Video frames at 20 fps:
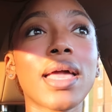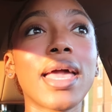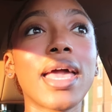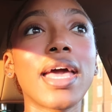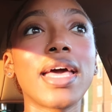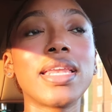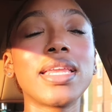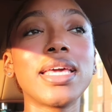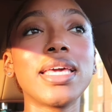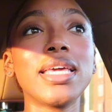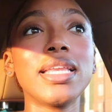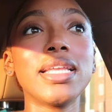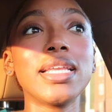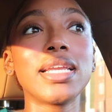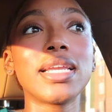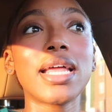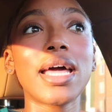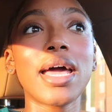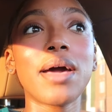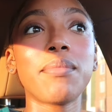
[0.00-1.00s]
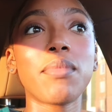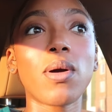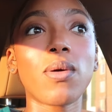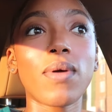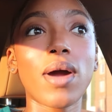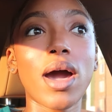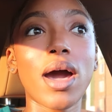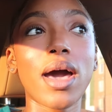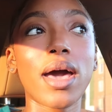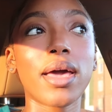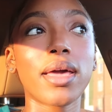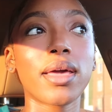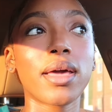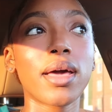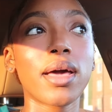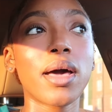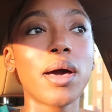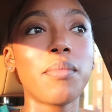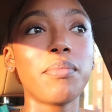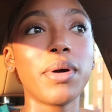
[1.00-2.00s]
and he needed an MRI,
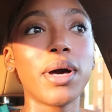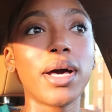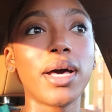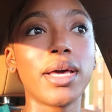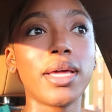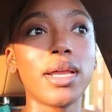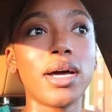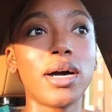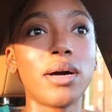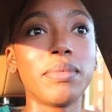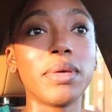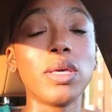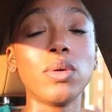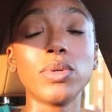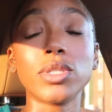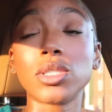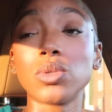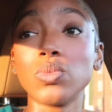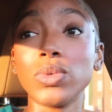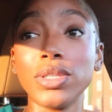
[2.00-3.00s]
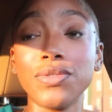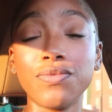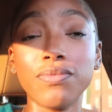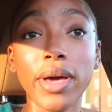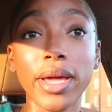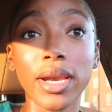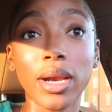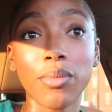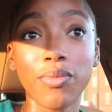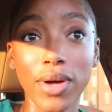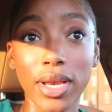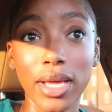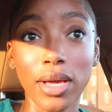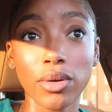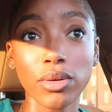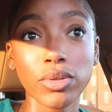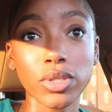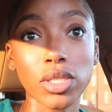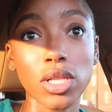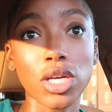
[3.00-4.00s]
but we ended up finding
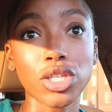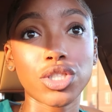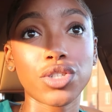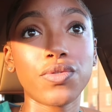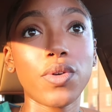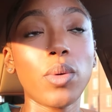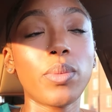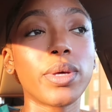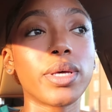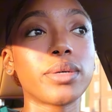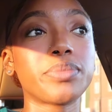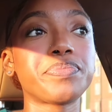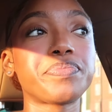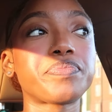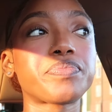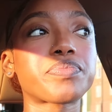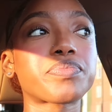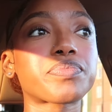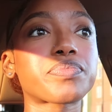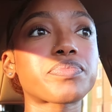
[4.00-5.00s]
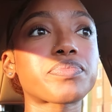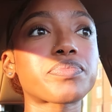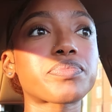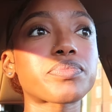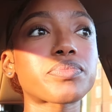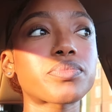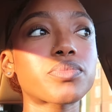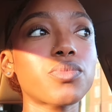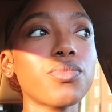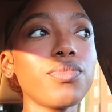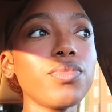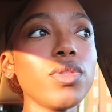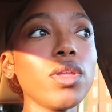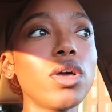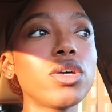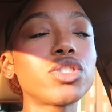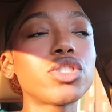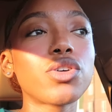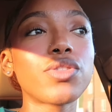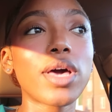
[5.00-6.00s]
out he was claustrophobic,
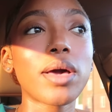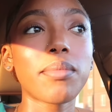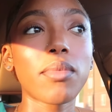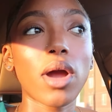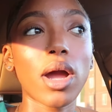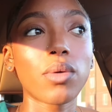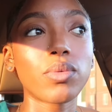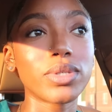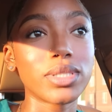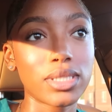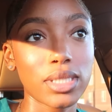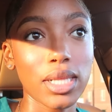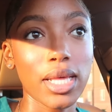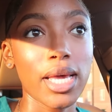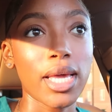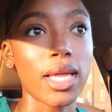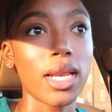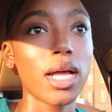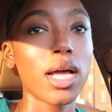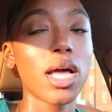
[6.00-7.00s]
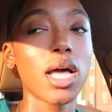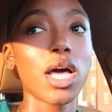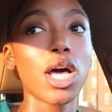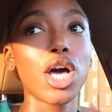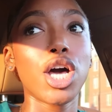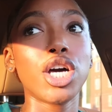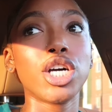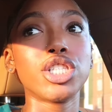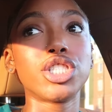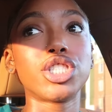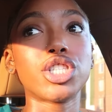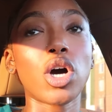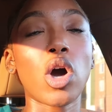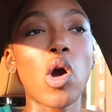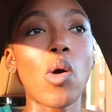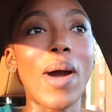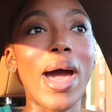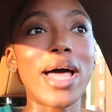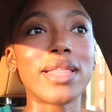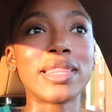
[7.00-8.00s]
so the MRI was delayed.
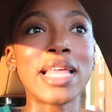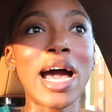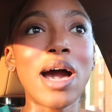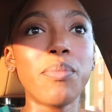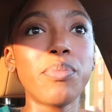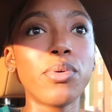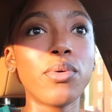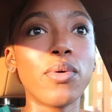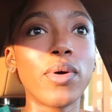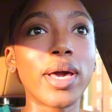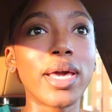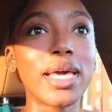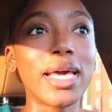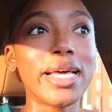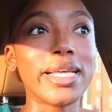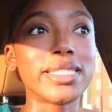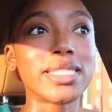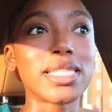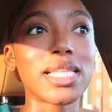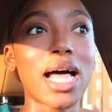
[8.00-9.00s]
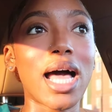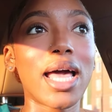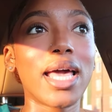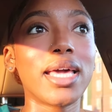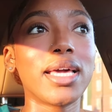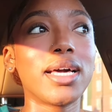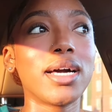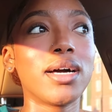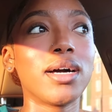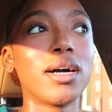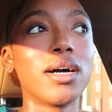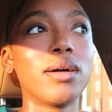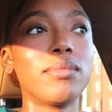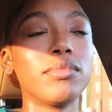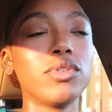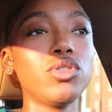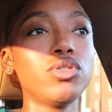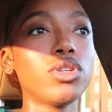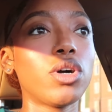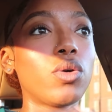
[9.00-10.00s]
So at that point, it's like
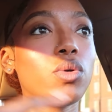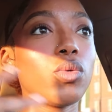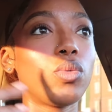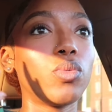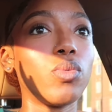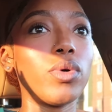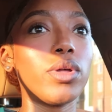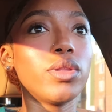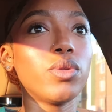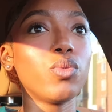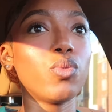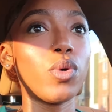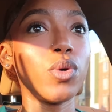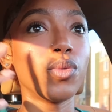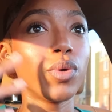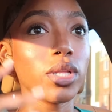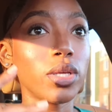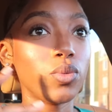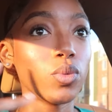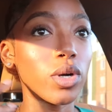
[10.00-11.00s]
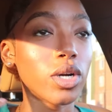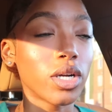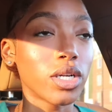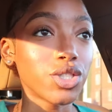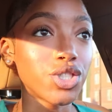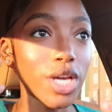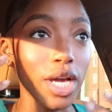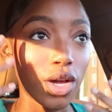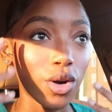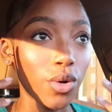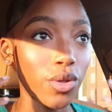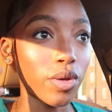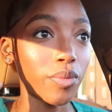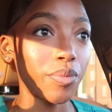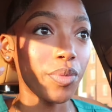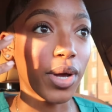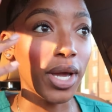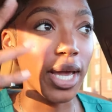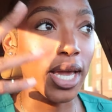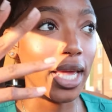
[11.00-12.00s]
you know, we really were checking on the
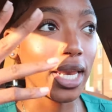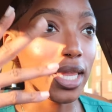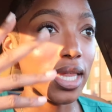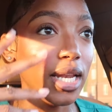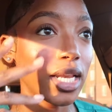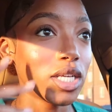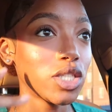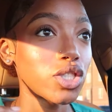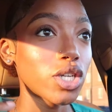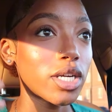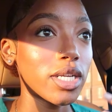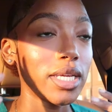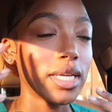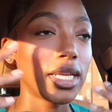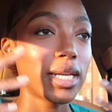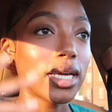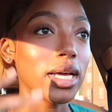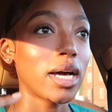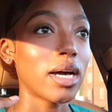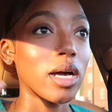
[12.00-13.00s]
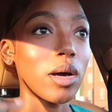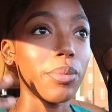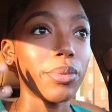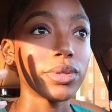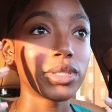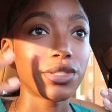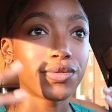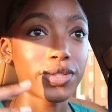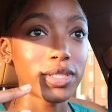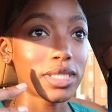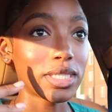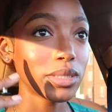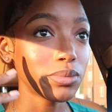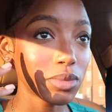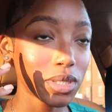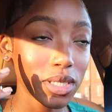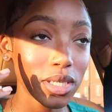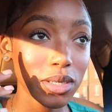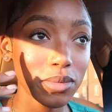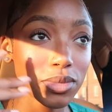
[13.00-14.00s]
brain, and then he started getting a couple different
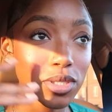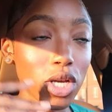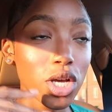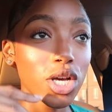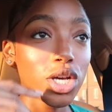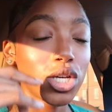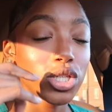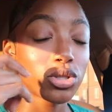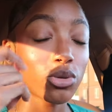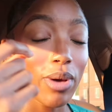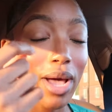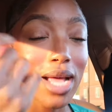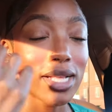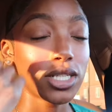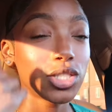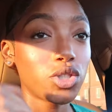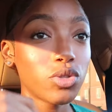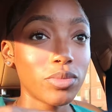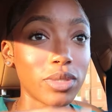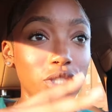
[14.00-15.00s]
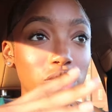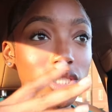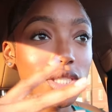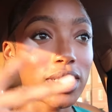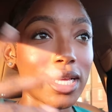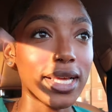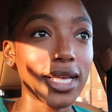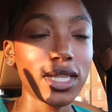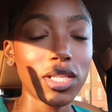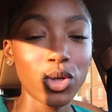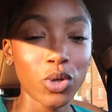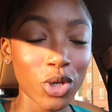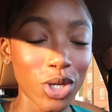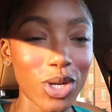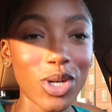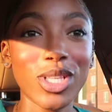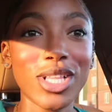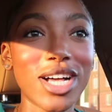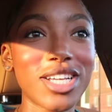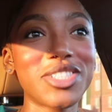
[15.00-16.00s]
symptoms, so I had to do me just like a little
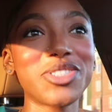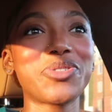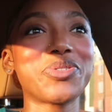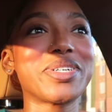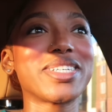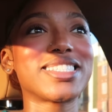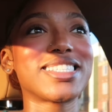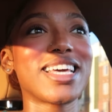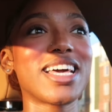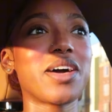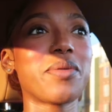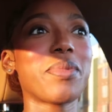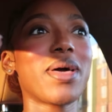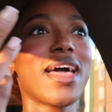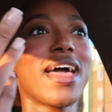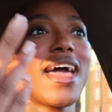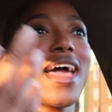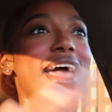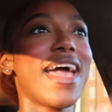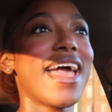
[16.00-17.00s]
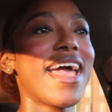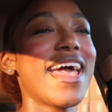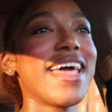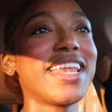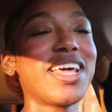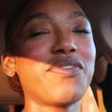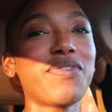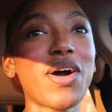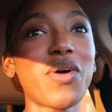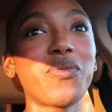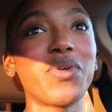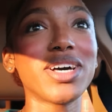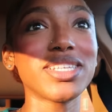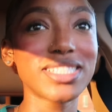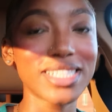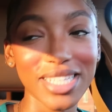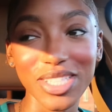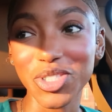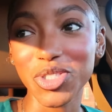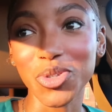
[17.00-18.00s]
neurological exam. And if I
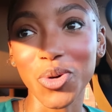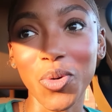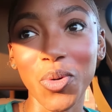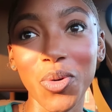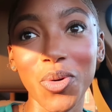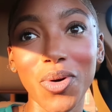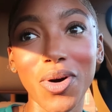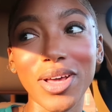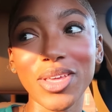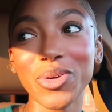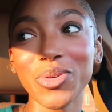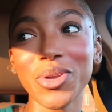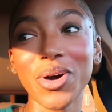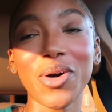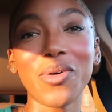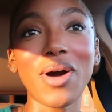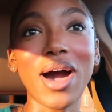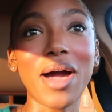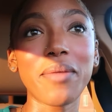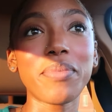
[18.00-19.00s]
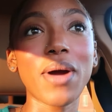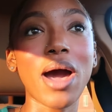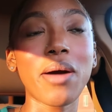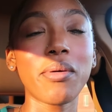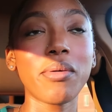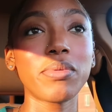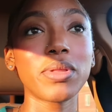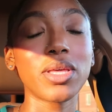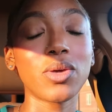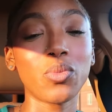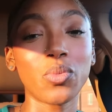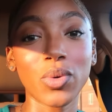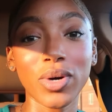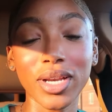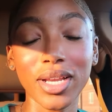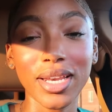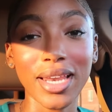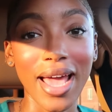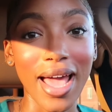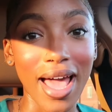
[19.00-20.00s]
wasn't in school, you know, I probably
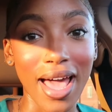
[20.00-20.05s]
wouldn't